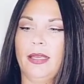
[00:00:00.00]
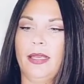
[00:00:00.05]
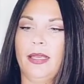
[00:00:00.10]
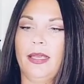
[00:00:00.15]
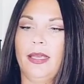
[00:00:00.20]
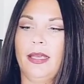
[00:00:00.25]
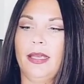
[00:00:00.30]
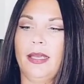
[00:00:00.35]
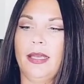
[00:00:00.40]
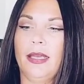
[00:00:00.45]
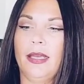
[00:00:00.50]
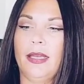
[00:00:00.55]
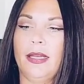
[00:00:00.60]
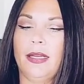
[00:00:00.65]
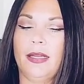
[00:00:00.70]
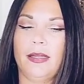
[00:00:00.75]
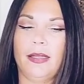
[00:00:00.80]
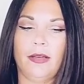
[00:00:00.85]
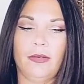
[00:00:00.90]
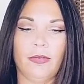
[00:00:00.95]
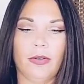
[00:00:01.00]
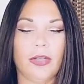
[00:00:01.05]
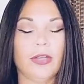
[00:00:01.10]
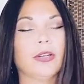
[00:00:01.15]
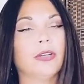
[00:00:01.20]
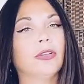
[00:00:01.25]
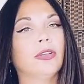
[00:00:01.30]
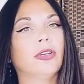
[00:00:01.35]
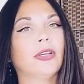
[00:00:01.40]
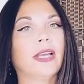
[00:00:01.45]
And then we're
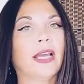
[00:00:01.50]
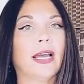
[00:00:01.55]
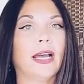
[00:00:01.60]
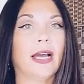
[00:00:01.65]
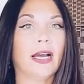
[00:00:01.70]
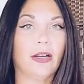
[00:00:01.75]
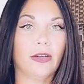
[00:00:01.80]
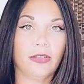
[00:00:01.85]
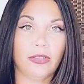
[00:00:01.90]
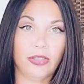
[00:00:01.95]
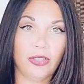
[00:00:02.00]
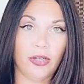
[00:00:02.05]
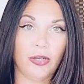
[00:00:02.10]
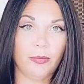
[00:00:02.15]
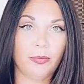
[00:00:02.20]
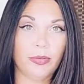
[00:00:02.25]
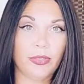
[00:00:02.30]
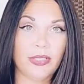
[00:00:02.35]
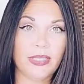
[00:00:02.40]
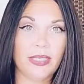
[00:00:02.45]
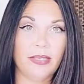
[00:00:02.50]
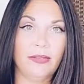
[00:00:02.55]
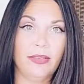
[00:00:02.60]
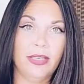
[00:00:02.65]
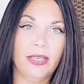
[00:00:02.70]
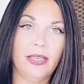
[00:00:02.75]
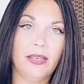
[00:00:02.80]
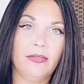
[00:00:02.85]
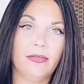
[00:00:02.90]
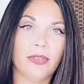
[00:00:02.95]
going to look at how you're
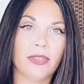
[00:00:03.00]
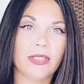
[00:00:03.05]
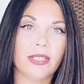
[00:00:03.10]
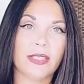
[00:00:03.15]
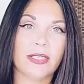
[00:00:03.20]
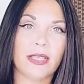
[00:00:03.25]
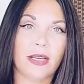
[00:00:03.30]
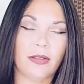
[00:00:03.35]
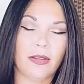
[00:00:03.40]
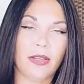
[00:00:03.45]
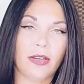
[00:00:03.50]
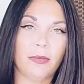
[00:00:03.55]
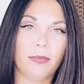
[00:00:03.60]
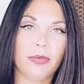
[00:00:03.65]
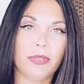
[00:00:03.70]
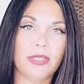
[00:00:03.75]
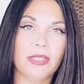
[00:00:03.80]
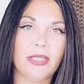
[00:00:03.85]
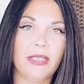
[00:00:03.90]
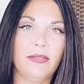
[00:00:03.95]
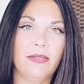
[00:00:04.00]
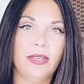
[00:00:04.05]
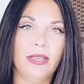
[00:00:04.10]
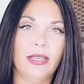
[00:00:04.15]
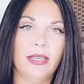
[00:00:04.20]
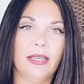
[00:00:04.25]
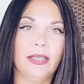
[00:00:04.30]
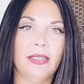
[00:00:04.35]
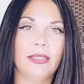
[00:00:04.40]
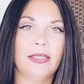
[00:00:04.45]
perceiving it versus how they're
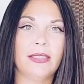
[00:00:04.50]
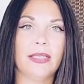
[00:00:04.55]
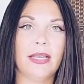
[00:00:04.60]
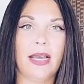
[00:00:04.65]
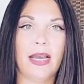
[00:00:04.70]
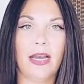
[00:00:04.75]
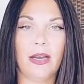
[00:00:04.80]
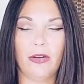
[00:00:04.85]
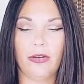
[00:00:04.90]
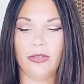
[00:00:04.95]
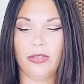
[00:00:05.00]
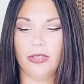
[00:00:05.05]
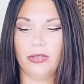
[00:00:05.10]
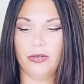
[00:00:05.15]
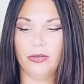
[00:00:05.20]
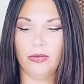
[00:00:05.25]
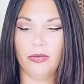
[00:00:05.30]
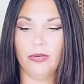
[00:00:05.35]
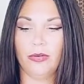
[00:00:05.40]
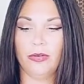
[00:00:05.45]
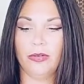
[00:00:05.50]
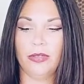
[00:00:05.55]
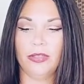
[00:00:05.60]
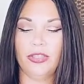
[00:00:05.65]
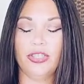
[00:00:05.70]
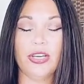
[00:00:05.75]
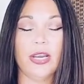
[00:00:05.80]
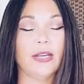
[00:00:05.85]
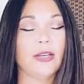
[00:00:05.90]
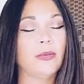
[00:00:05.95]
perceiving it, how you
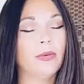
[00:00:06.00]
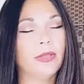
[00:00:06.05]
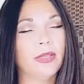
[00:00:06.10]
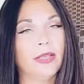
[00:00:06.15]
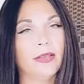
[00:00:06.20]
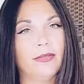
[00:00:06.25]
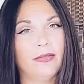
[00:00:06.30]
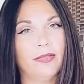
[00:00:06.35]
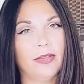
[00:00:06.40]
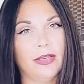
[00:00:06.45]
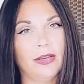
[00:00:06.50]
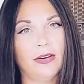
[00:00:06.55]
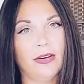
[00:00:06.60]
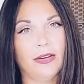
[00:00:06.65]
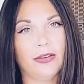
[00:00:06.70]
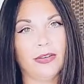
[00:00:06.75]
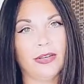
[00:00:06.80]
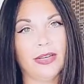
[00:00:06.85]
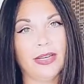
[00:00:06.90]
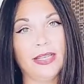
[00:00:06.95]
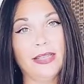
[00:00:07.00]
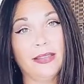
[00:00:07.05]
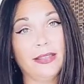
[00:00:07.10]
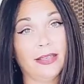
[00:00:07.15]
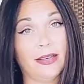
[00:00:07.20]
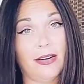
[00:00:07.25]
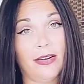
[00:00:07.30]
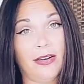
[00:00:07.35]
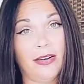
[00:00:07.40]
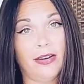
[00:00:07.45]
genuinely feel underneath
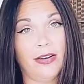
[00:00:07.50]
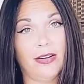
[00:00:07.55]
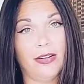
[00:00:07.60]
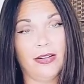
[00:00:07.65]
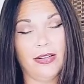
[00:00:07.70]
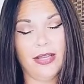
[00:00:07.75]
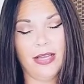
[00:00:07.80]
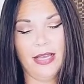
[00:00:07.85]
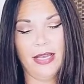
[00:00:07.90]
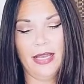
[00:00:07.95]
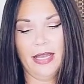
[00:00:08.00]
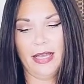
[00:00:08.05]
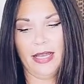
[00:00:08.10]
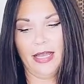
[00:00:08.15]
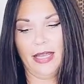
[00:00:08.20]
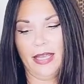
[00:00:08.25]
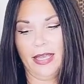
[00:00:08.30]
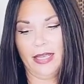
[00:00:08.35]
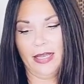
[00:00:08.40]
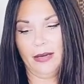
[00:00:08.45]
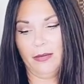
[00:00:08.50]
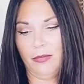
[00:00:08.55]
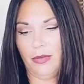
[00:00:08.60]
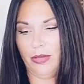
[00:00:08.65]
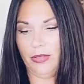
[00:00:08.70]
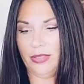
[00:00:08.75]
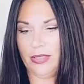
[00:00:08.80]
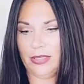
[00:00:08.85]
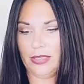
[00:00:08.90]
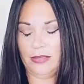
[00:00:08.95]
it all, and
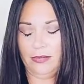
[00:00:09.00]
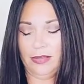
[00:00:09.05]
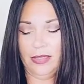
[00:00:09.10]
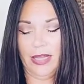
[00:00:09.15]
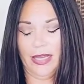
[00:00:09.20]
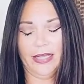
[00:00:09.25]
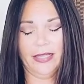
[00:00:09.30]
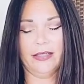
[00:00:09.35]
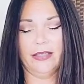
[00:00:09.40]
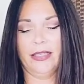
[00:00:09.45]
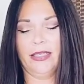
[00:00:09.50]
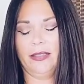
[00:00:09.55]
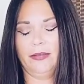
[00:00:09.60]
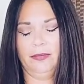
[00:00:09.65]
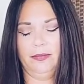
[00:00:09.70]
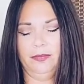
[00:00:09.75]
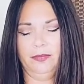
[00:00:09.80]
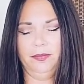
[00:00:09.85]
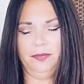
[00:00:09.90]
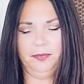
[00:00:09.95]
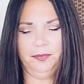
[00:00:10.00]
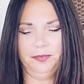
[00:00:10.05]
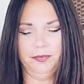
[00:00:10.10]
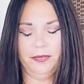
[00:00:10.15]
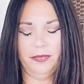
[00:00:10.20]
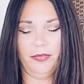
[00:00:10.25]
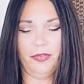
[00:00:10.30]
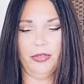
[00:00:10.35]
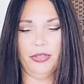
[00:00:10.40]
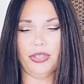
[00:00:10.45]
most likely
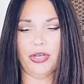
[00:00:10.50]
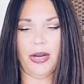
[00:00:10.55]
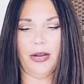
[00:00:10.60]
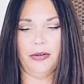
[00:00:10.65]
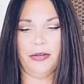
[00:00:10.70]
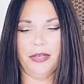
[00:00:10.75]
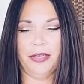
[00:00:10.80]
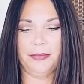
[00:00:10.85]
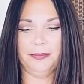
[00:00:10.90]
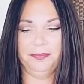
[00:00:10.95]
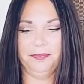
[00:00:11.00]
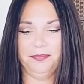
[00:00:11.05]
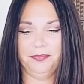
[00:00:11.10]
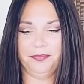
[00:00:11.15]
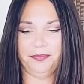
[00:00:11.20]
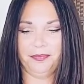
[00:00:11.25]
future outcome.